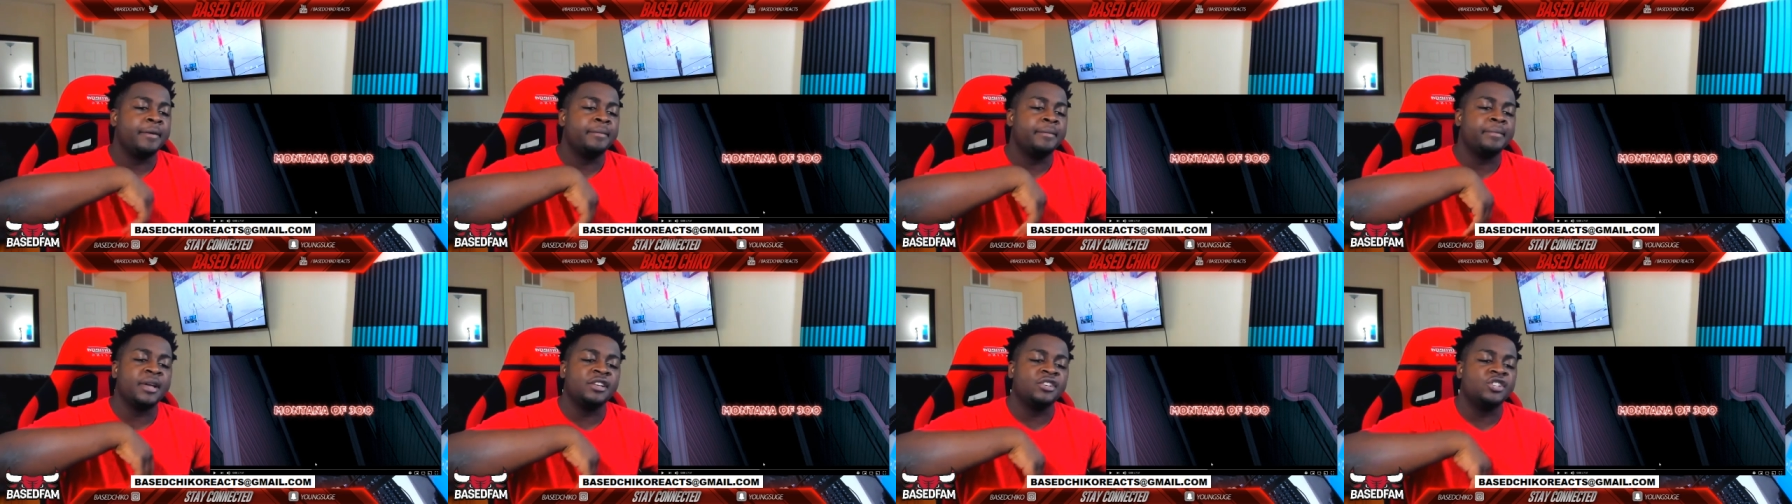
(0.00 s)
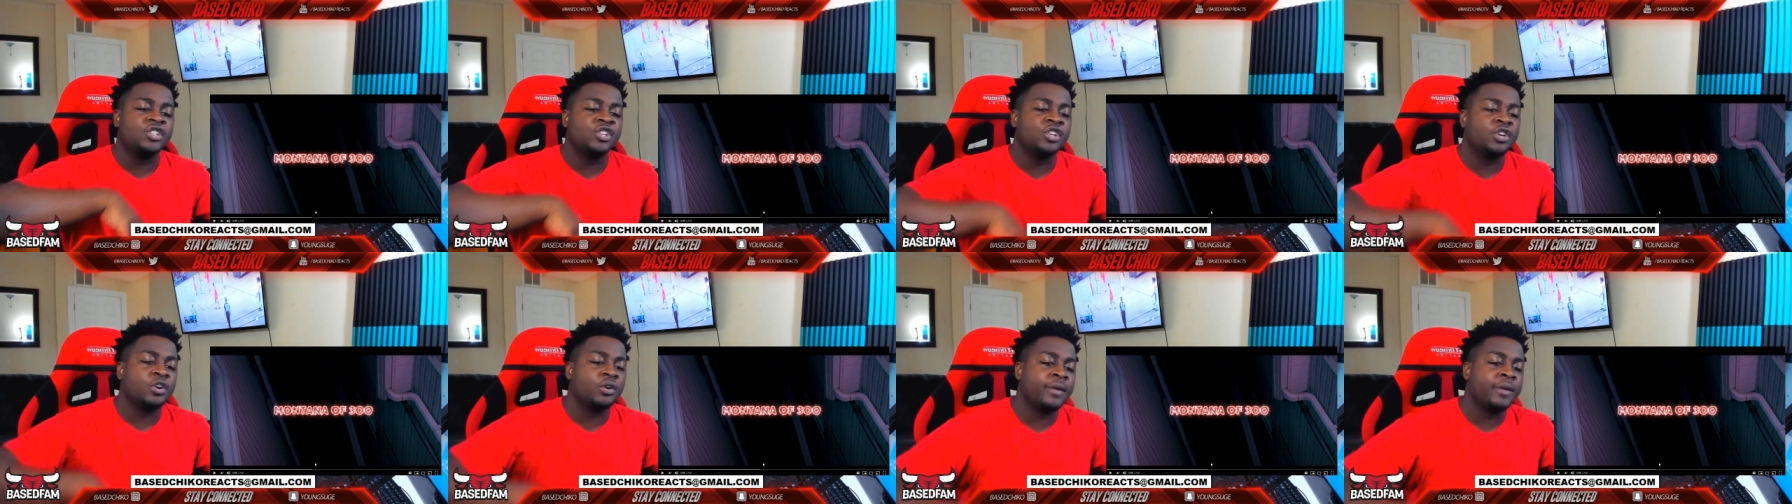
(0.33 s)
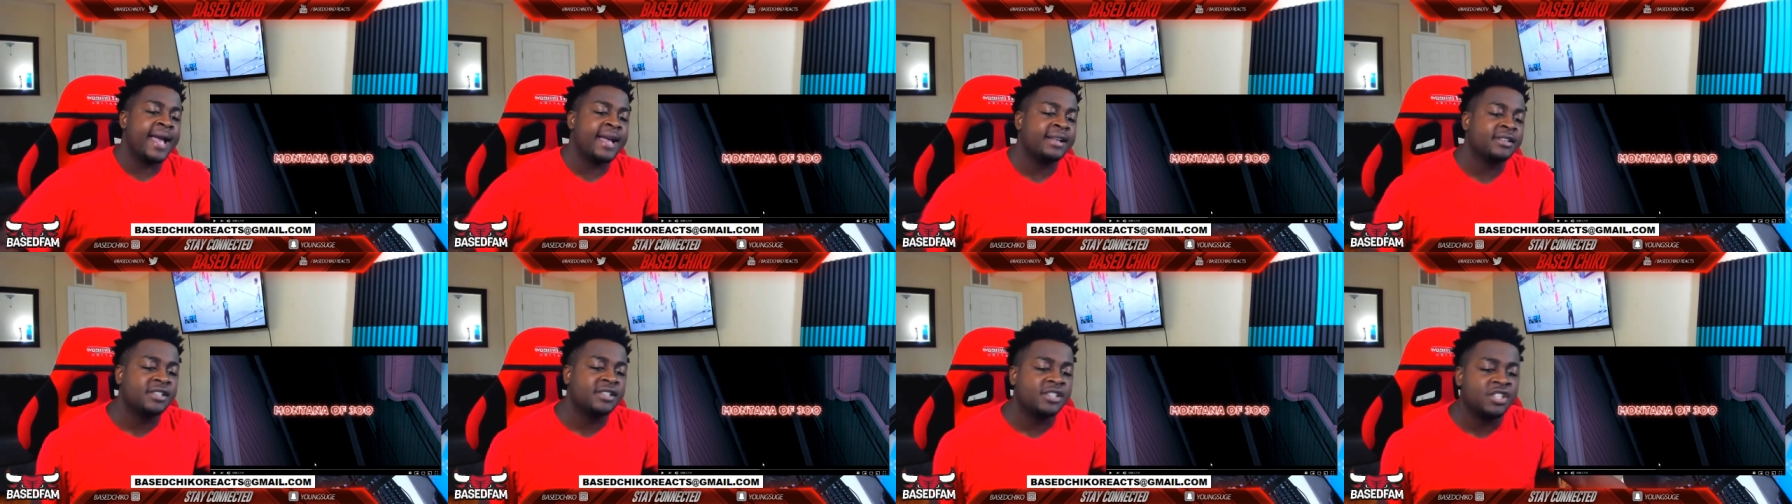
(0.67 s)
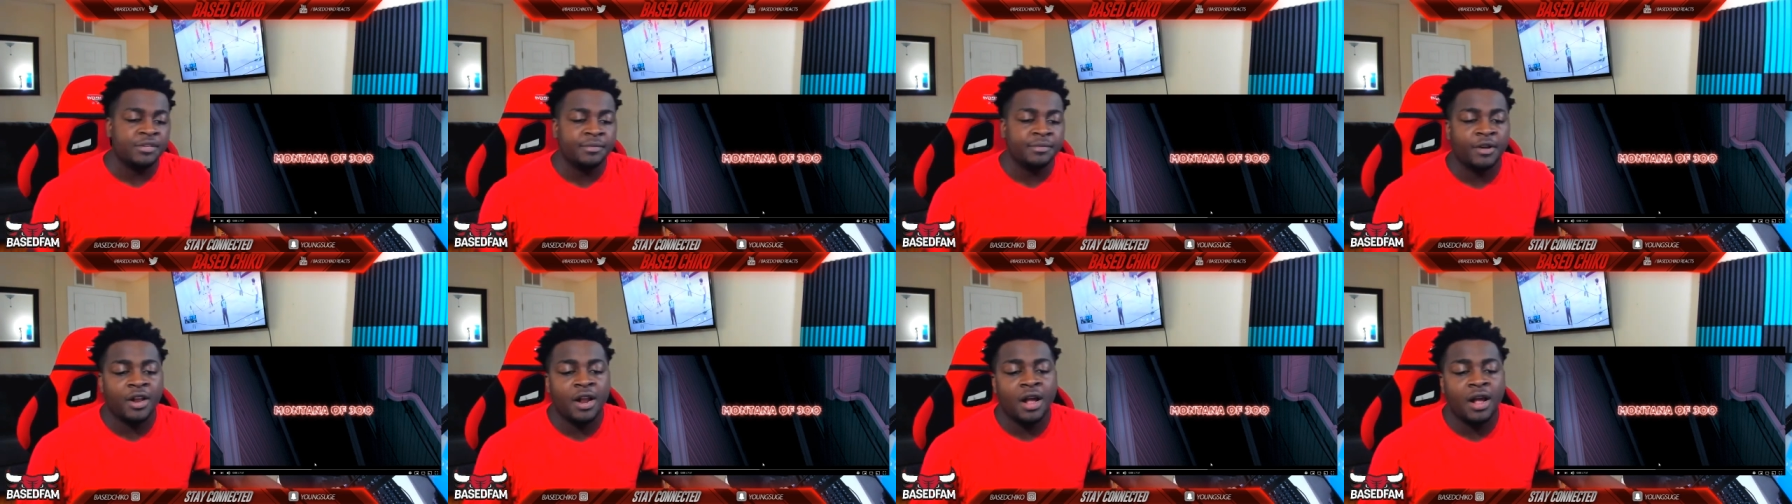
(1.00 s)
BasedChikoReacts at
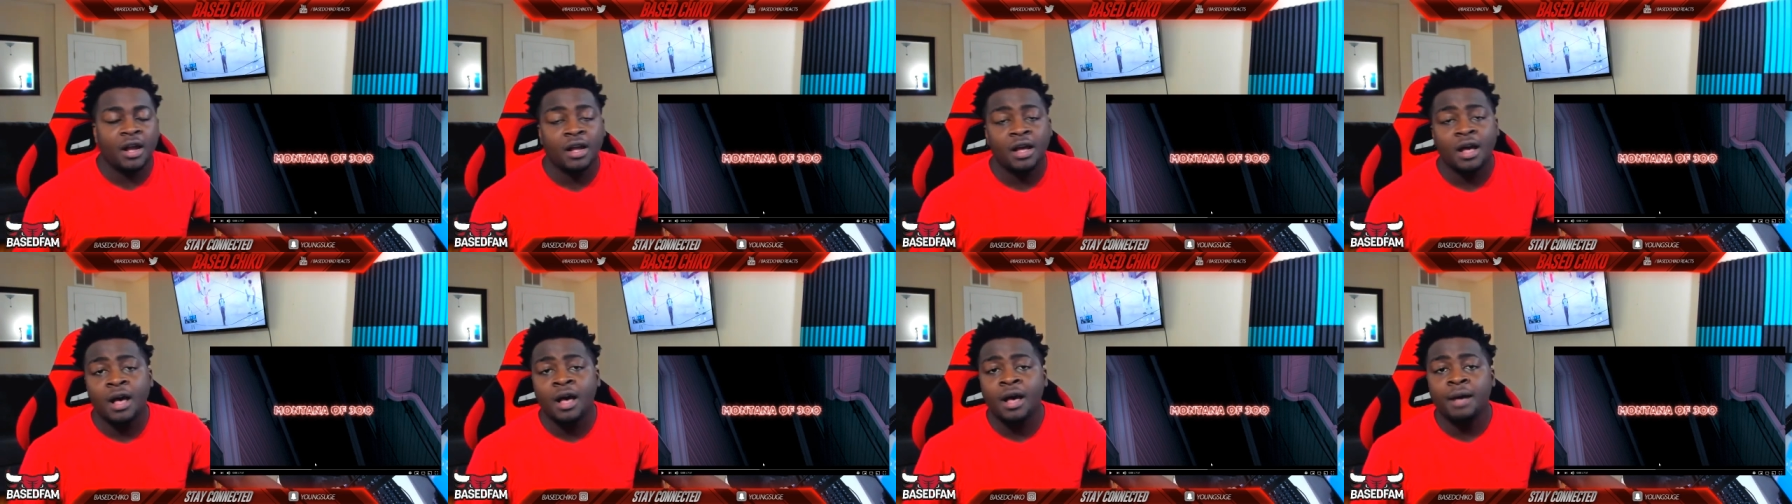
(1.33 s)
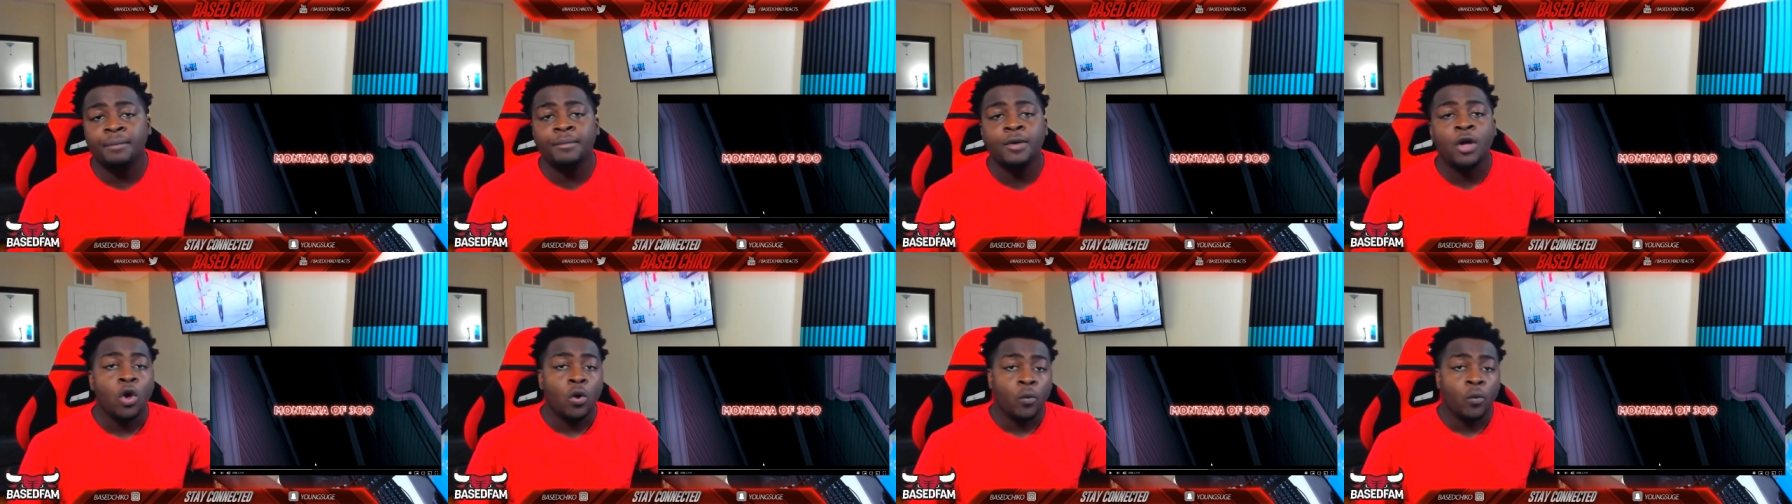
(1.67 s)
gmail dot com.